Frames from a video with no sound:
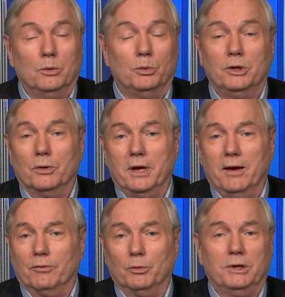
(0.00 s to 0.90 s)
We don't
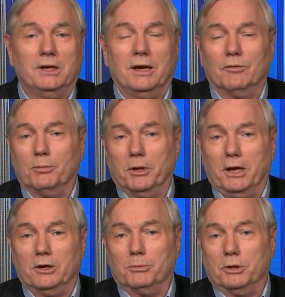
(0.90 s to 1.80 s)
have one. We didn't have a
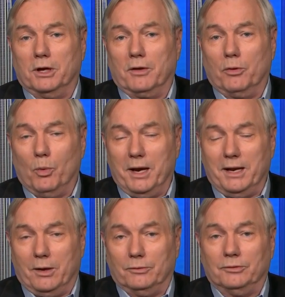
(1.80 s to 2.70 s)
plan to protect the White
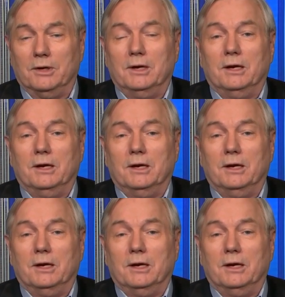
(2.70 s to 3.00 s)
House.